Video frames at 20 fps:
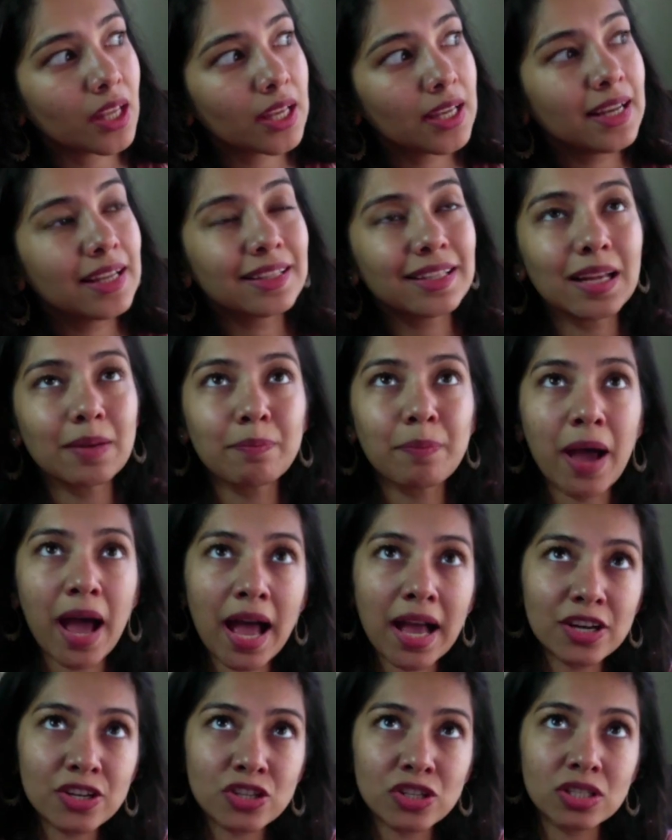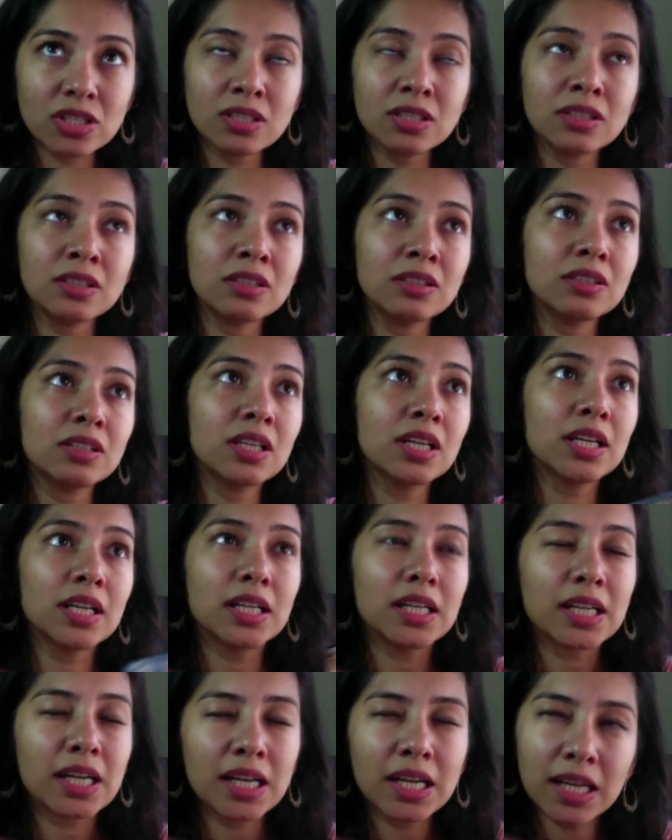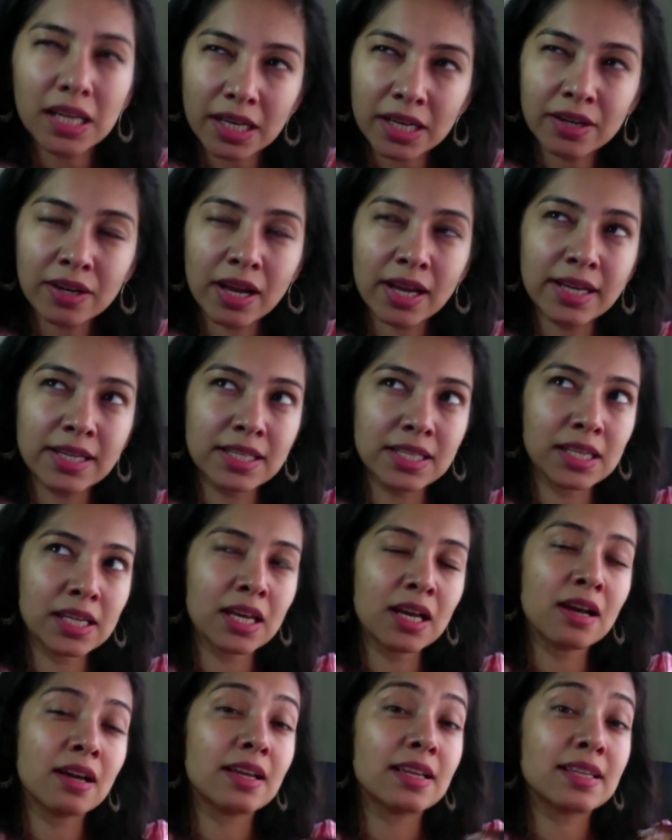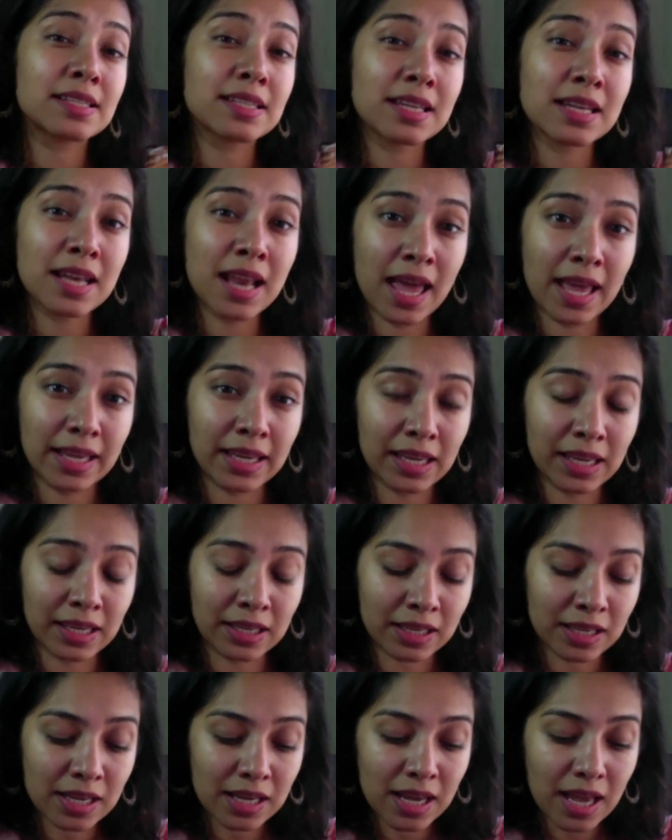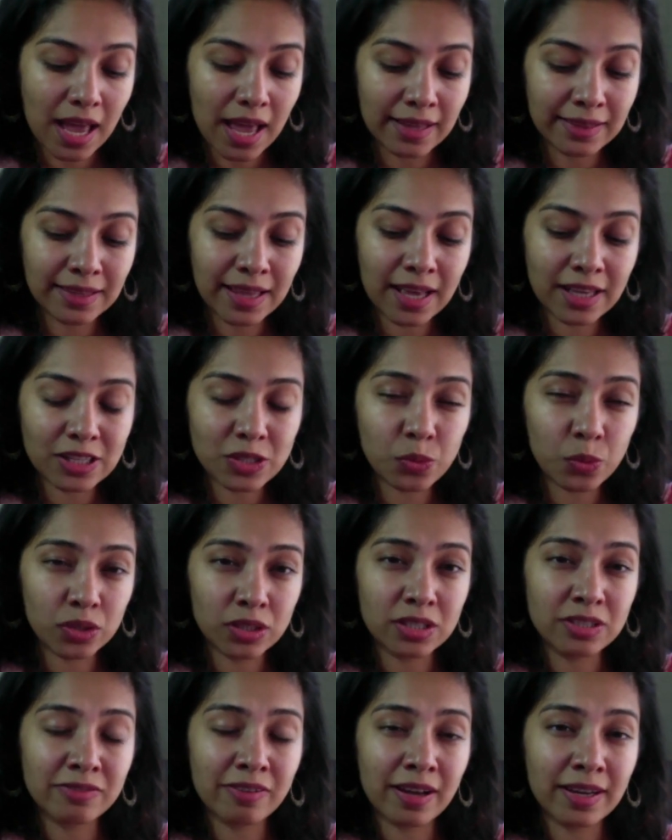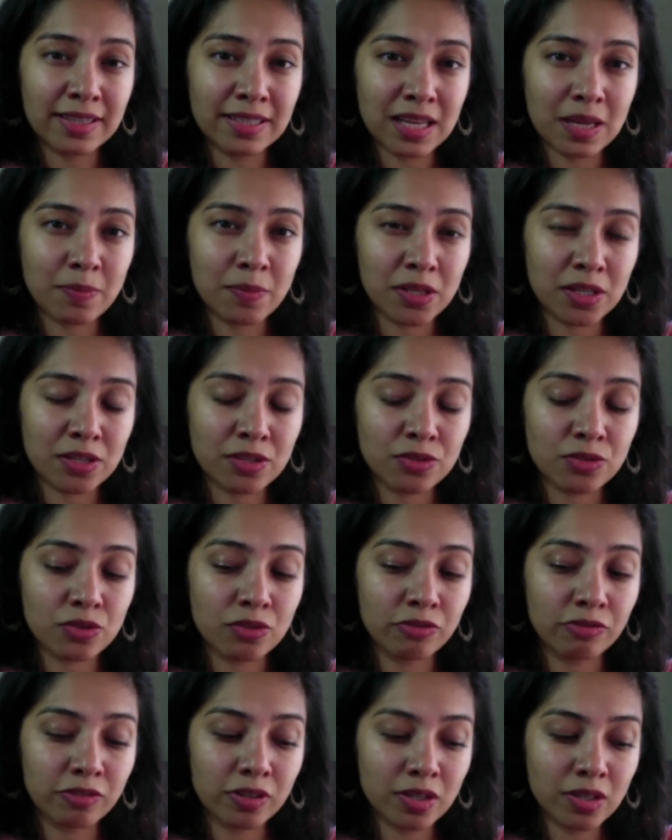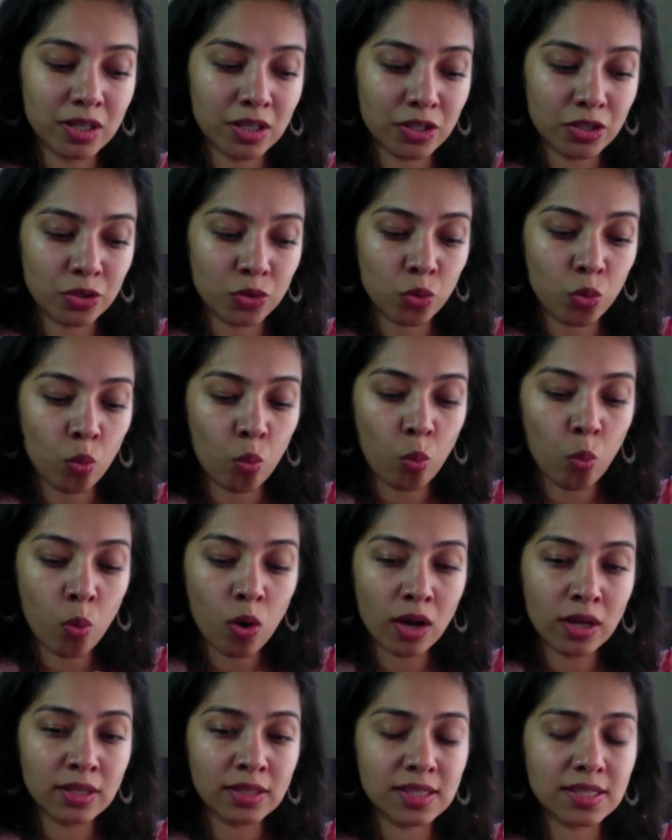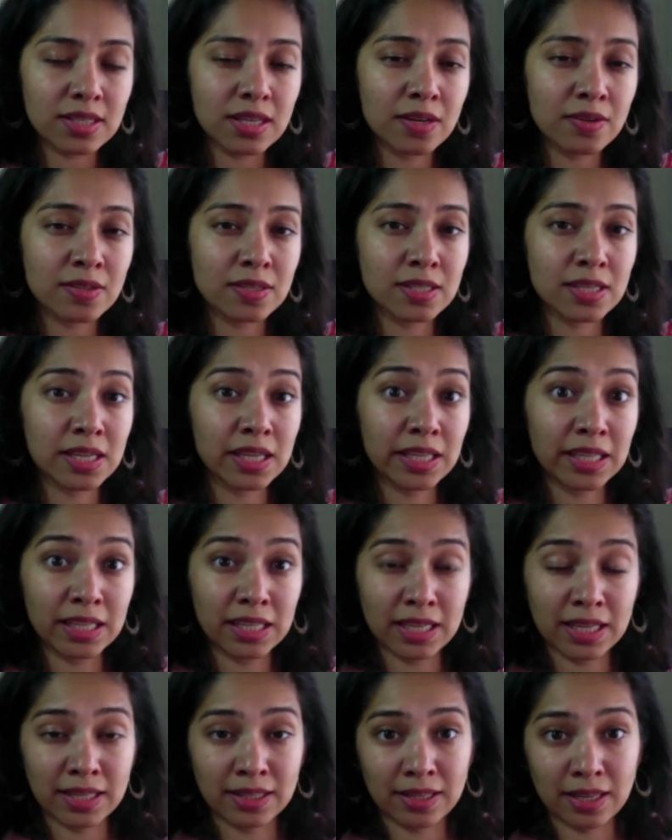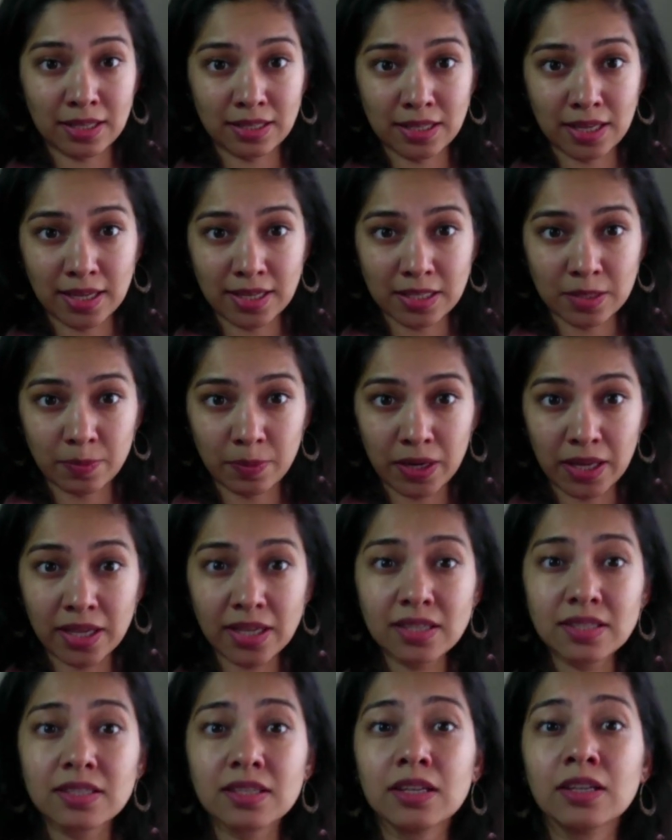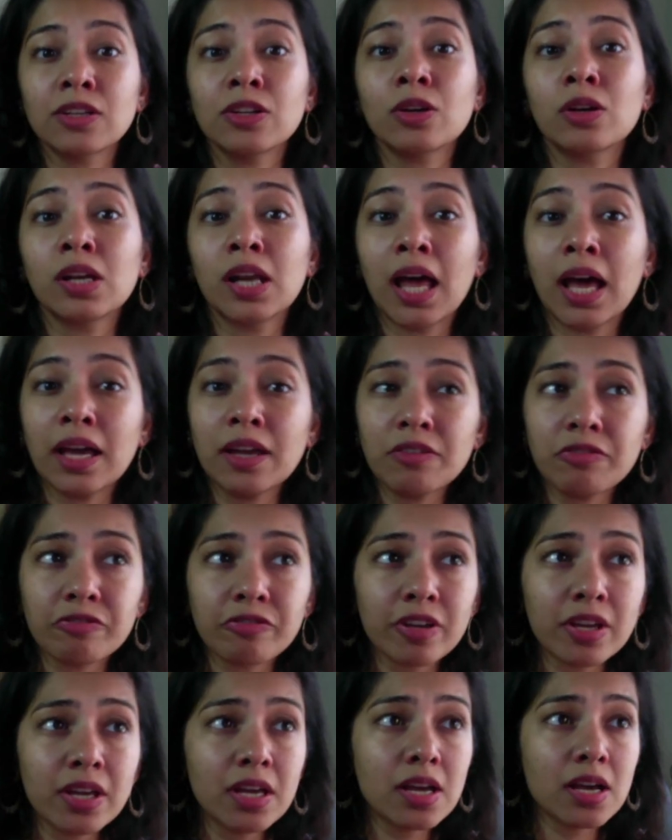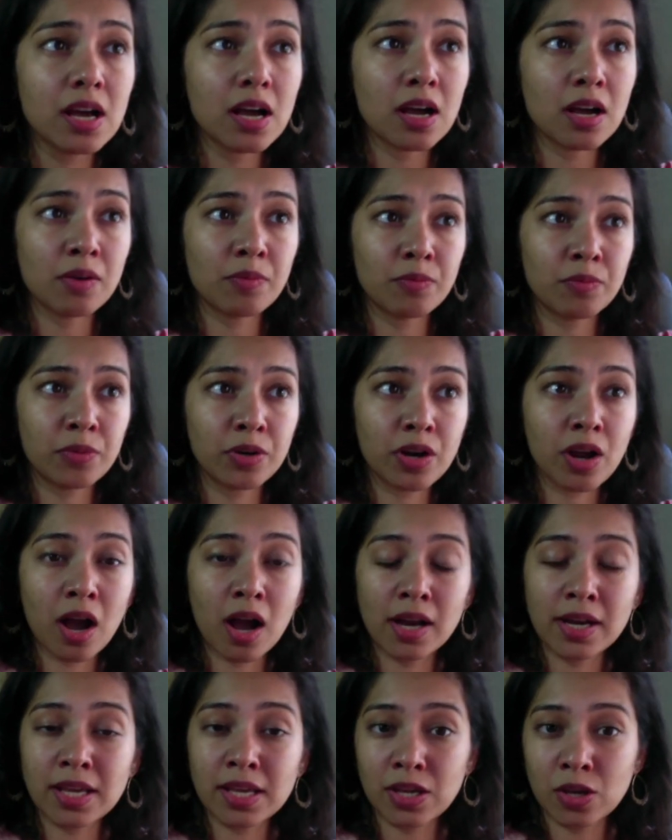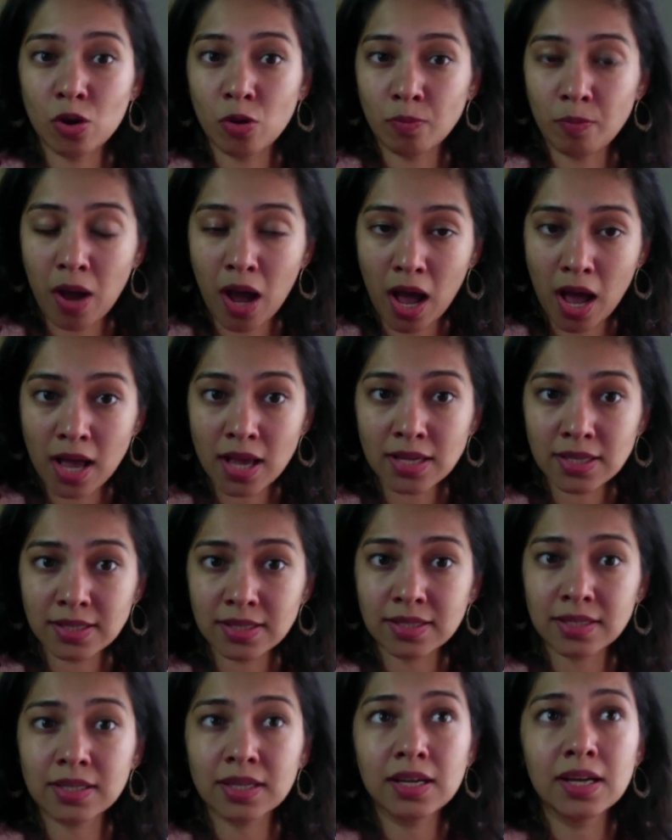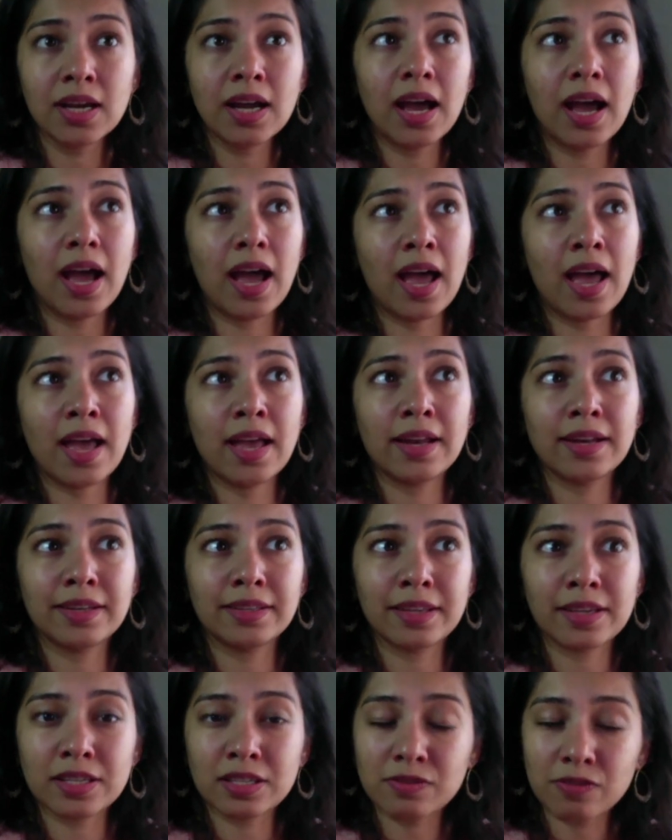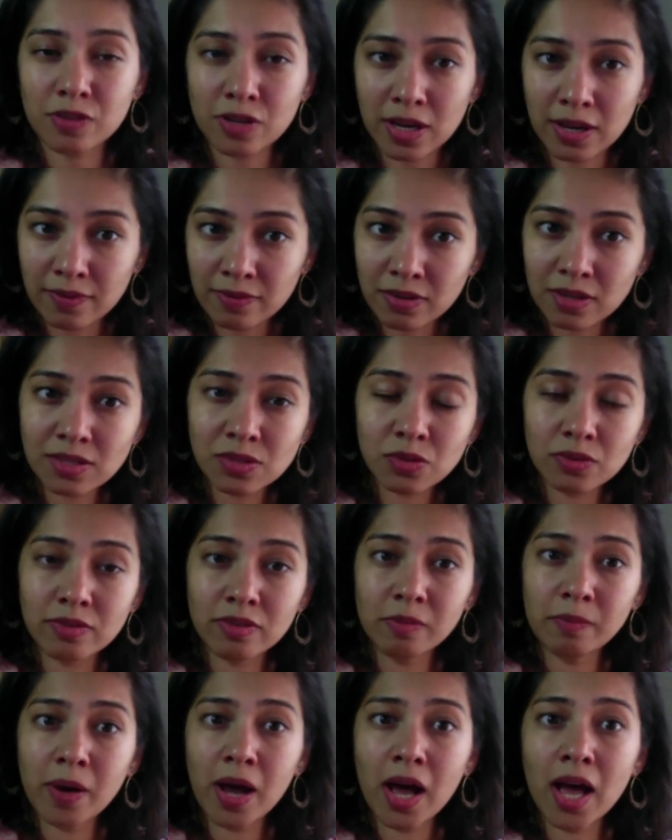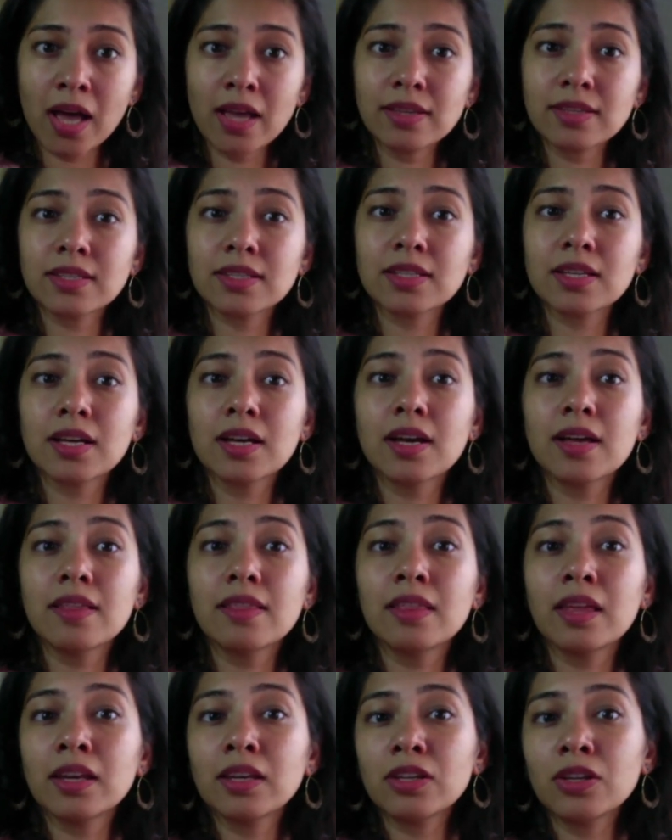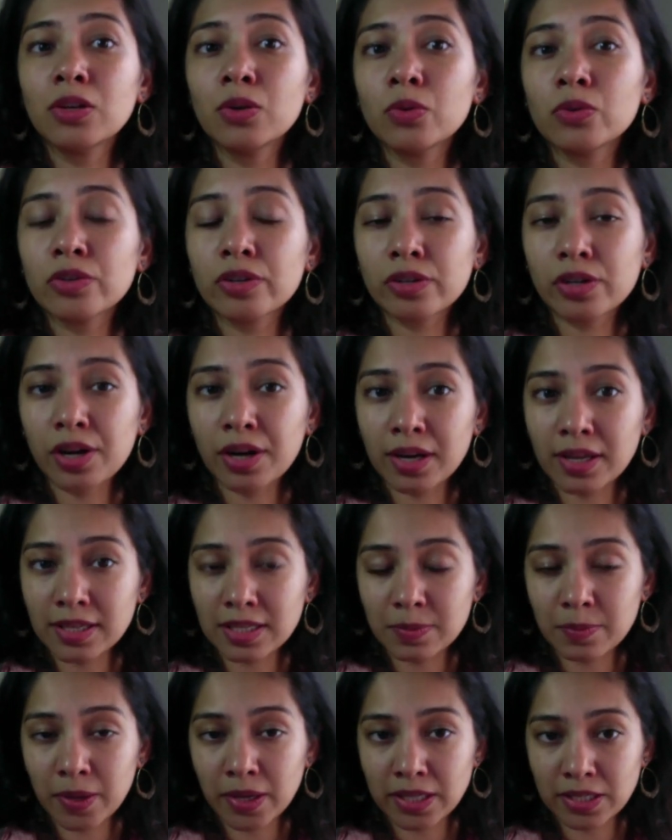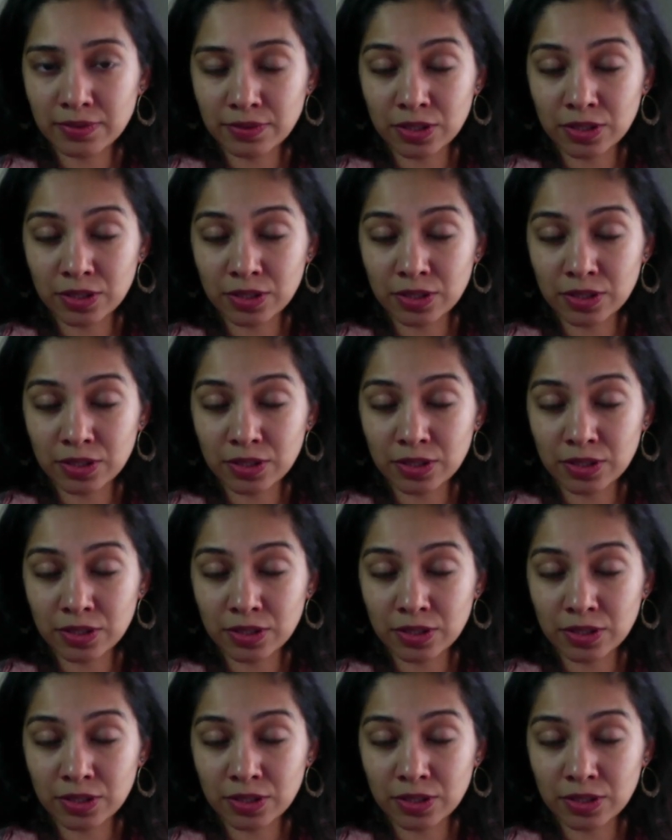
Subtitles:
that passion, a clear idea is lacking, and that's what divine timing is referring to. Once there is healing that takes place in your life regarding your past, and there's forgiveness of the past, then you're creating space for the